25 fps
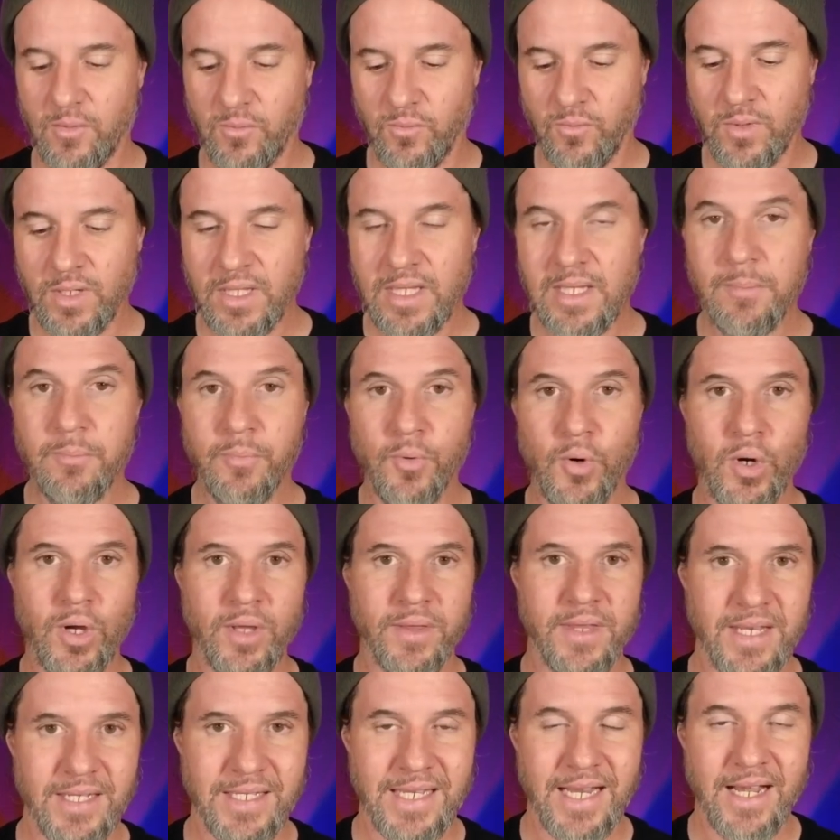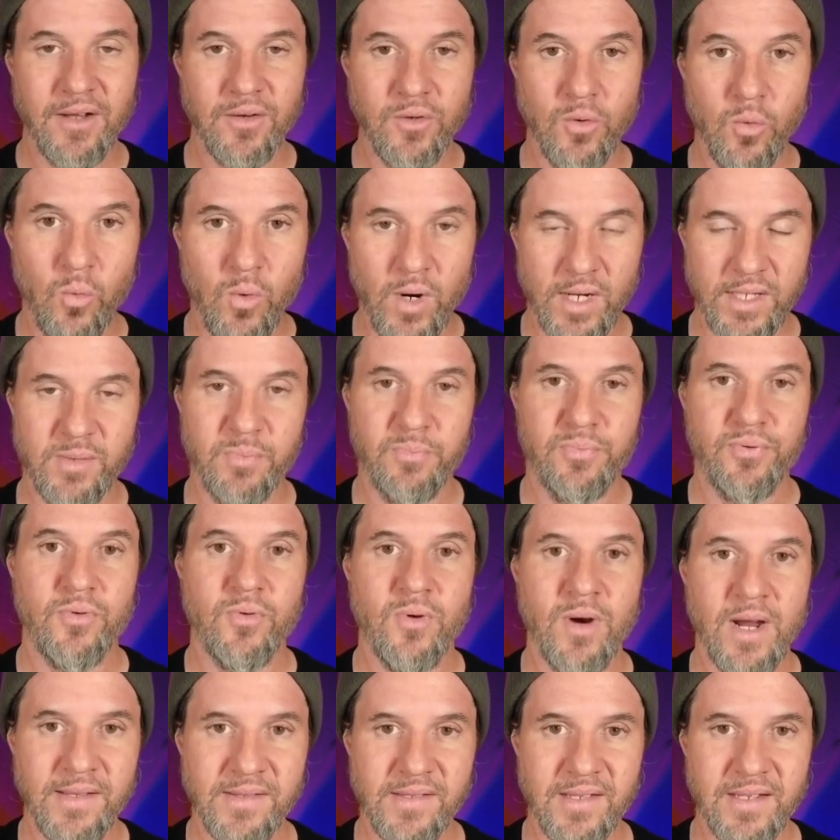really boil that down to what's
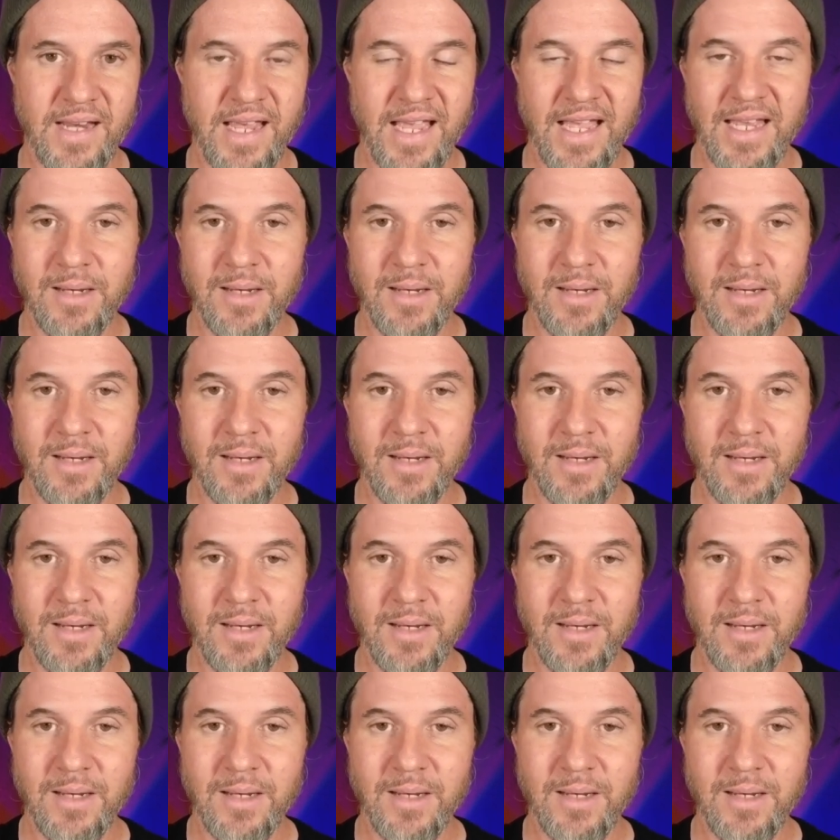present